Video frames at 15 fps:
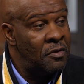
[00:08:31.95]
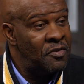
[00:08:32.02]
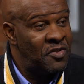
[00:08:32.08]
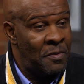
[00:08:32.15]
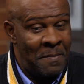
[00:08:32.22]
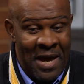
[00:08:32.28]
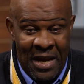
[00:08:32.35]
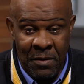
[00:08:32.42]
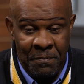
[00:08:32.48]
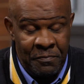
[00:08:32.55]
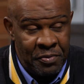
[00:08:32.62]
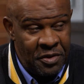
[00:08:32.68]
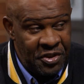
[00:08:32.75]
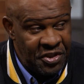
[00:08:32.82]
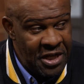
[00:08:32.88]
somebody to
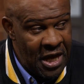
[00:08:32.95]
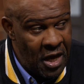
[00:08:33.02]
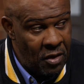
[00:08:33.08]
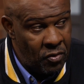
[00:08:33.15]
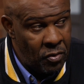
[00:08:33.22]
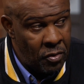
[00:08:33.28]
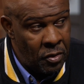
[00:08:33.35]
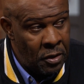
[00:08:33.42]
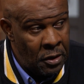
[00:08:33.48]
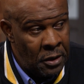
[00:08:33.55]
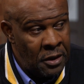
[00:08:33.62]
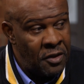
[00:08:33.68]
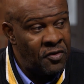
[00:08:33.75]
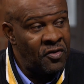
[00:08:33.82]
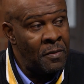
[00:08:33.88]
push out,
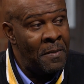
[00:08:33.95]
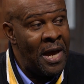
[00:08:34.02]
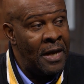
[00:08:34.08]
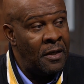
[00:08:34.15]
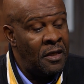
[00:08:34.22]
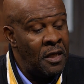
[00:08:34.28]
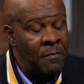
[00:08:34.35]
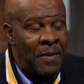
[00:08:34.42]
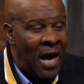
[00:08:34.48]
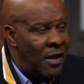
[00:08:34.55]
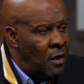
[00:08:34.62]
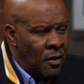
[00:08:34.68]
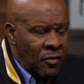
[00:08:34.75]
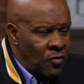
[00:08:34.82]
and somebody to keep out.